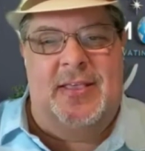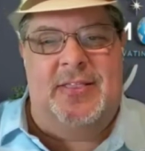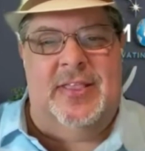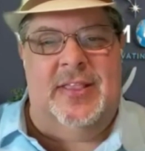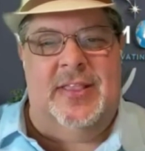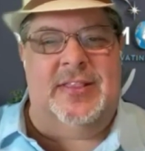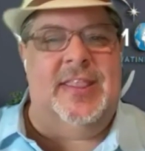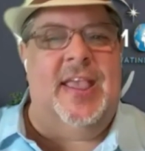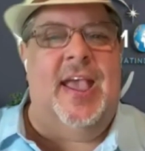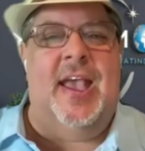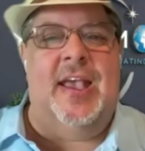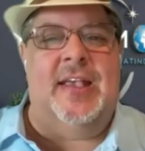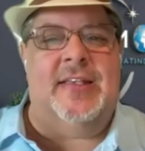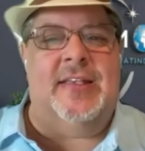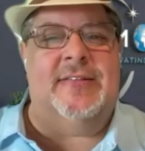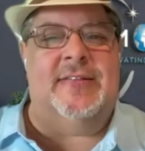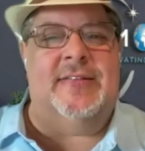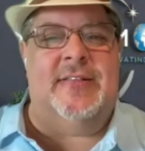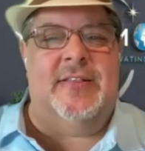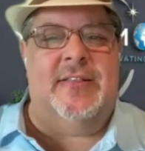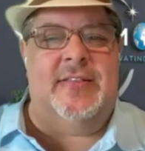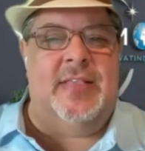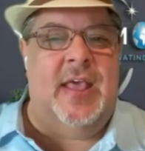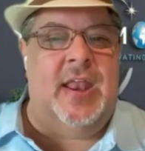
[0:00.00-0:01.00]
the
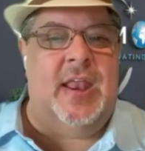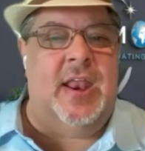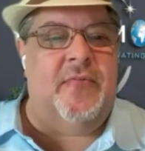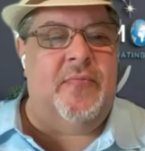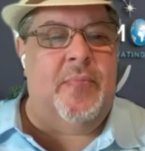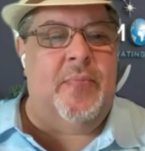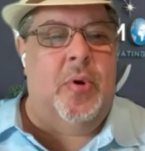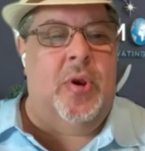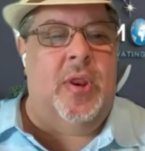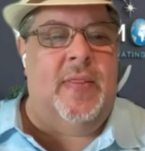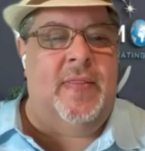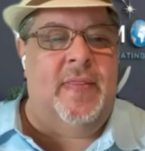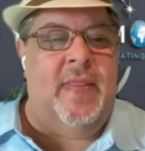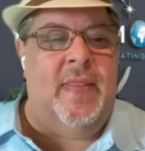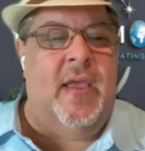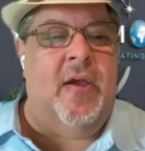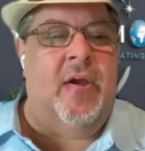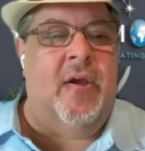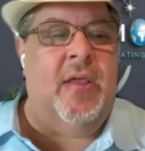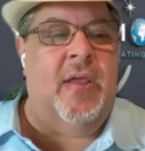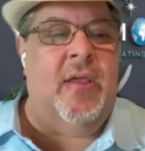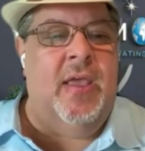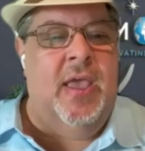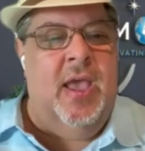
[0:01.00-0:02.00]
text that I put in
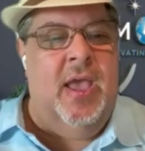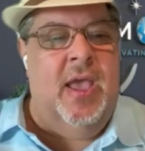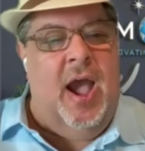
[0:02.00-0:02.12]
there,